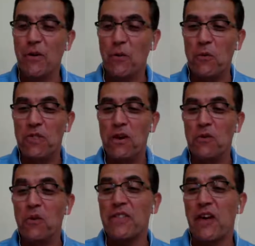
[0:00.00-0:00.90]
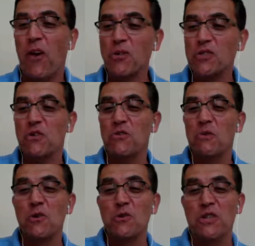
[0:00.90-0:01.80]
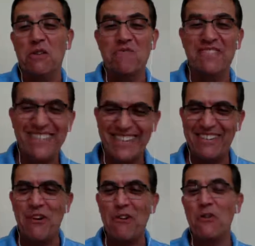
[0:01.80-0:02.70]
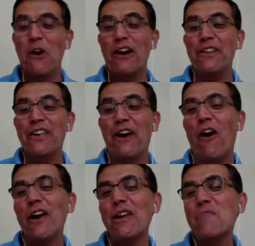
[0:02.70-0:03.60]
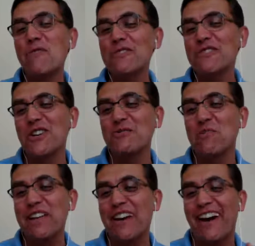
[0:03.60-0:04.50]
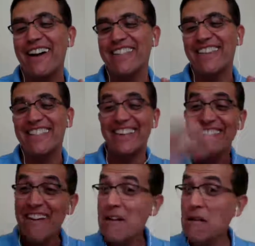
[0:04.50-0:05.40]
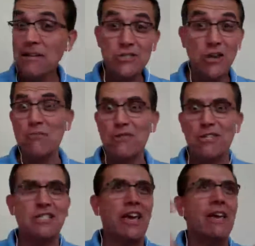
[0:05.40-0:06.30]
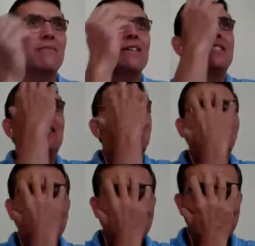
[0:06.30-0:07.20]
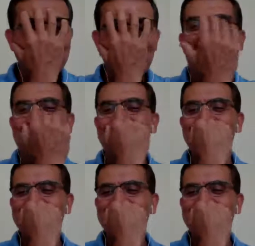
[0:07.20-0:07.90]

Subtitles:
you are the coach of the blue team. You are in the honeymoon, just being hired, and then jump to this game and see this action.